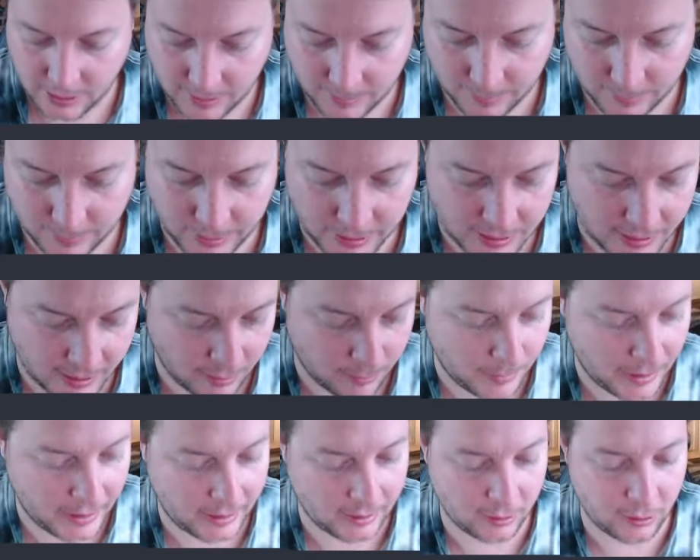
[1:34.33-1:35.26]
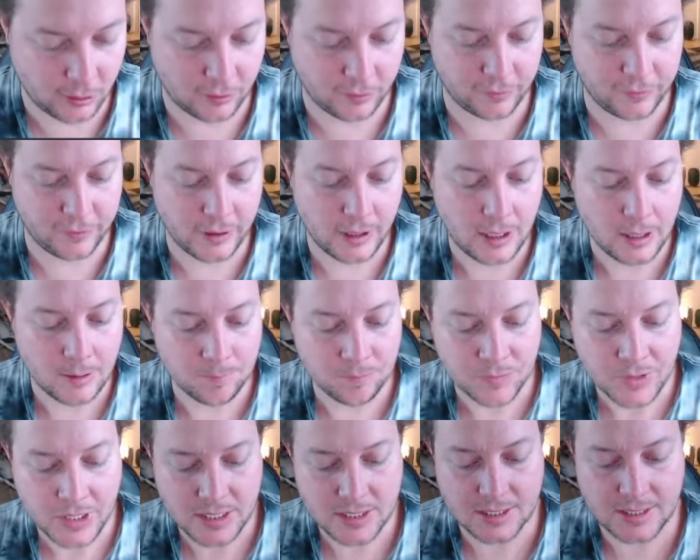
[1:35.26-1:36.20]
He's going to make a lot of
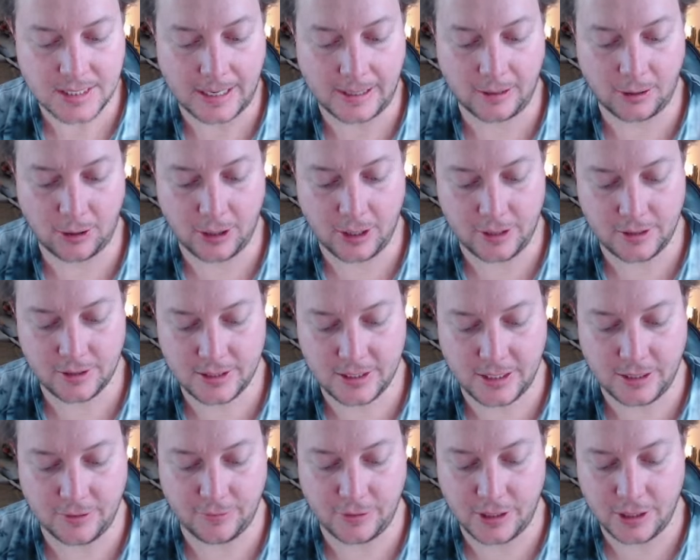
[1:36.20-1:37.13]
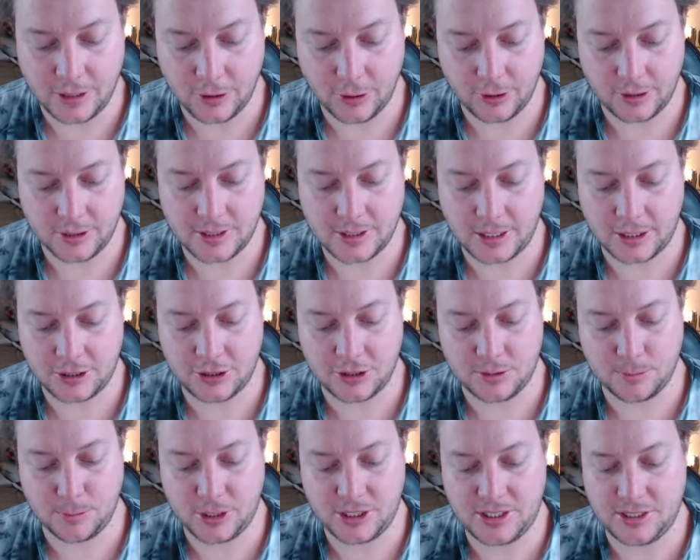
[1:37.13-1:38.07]
satellite TV nerds such as
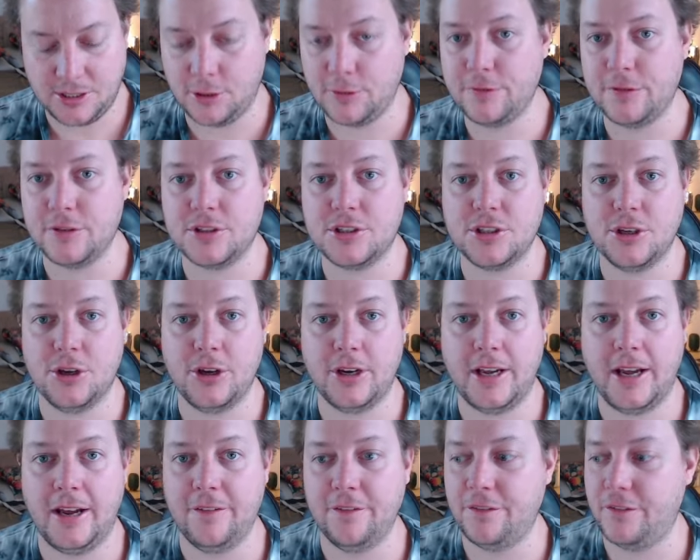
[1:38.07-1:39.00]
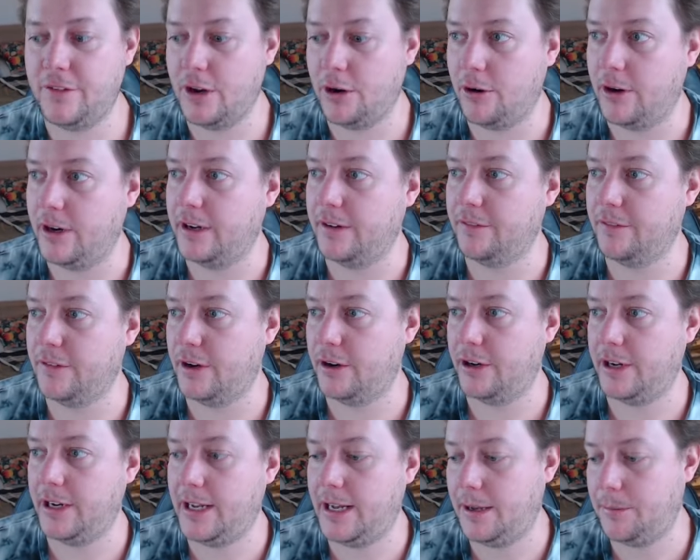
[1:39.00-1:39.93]
myself and Sergey
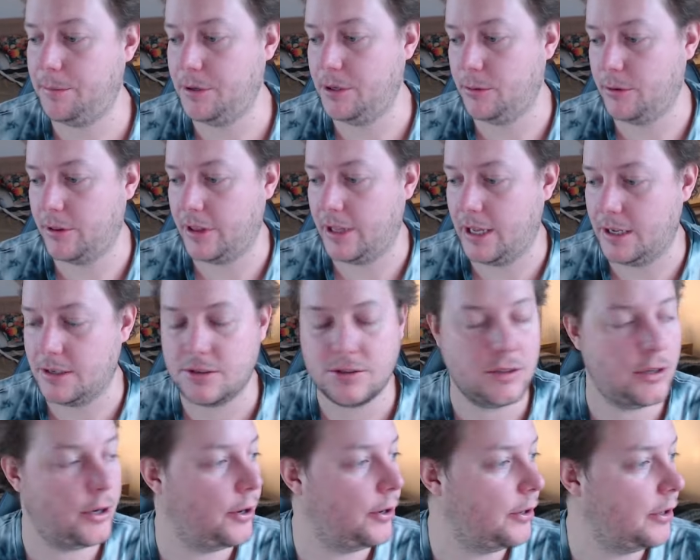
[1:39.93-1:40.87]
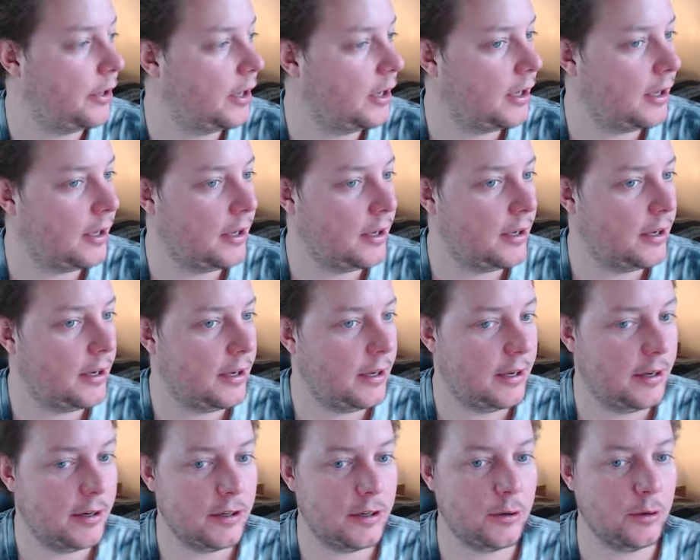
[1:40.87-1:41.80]
very happy with that. So
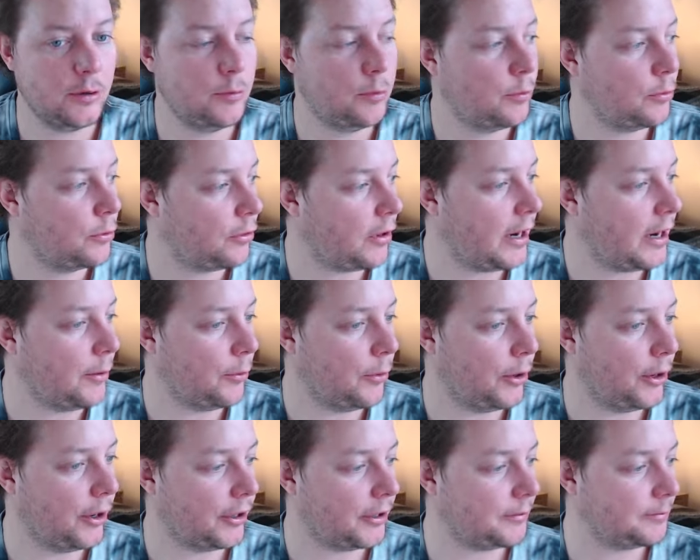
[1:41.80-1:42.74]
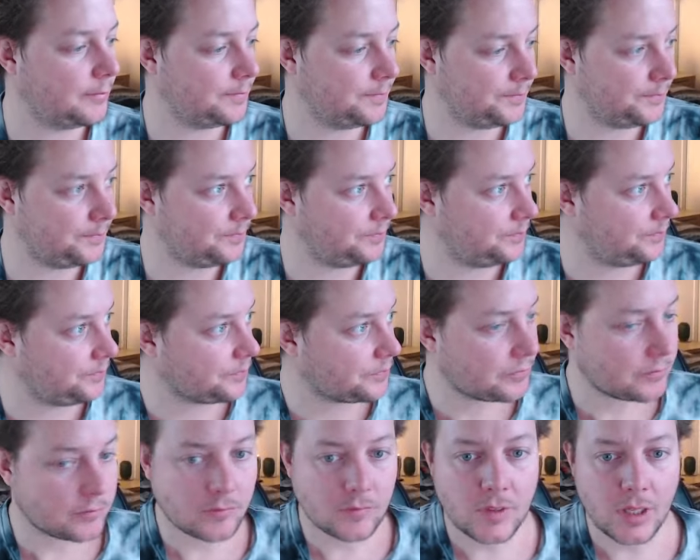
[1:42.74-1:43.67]
great work.
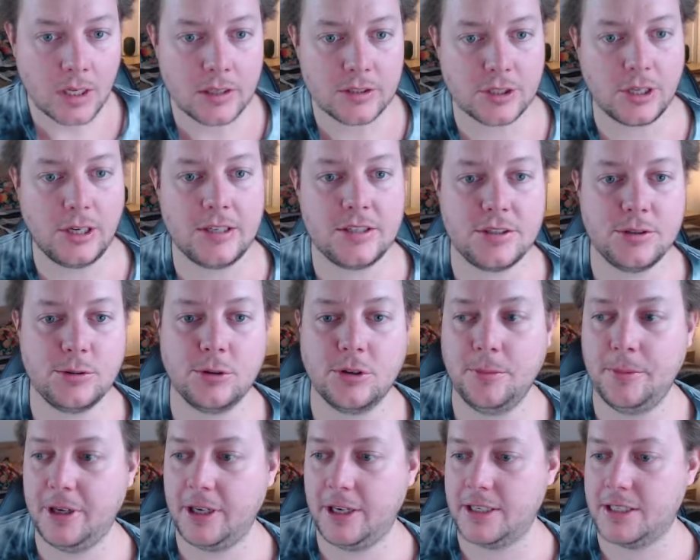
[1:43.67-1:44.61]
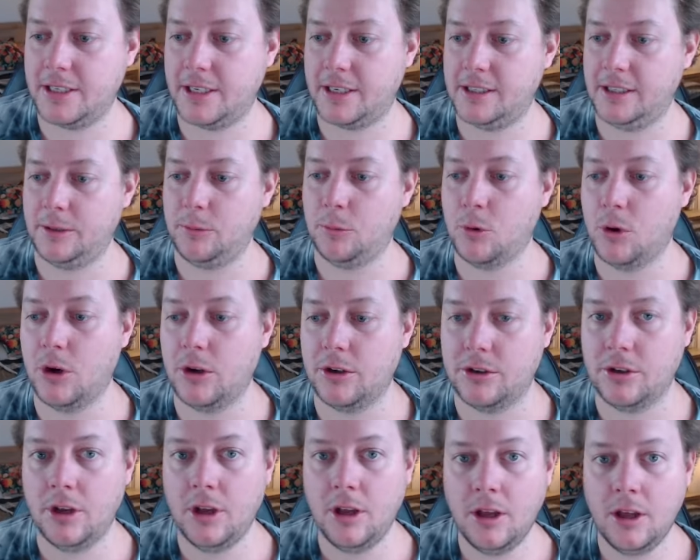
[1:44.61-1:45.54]
So let's talk about exactly what
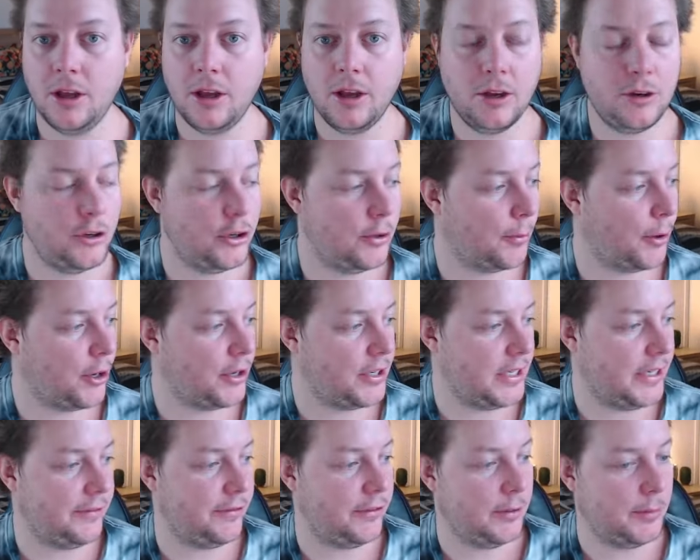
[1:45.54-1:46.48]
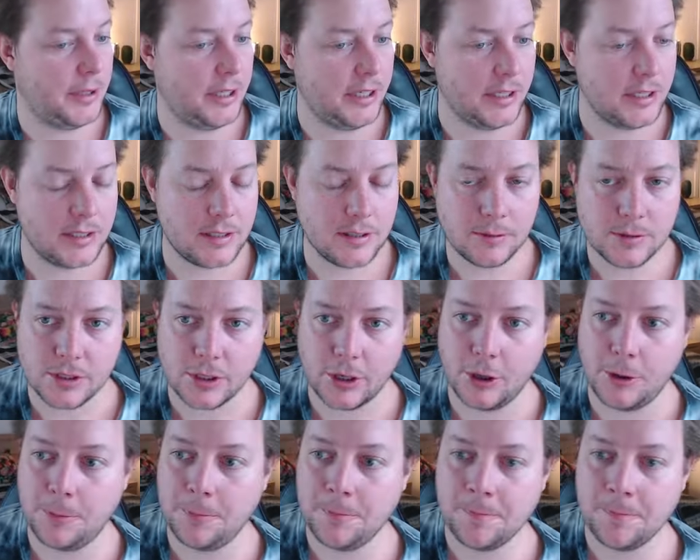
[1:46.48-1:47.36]
NeumoDVB is. So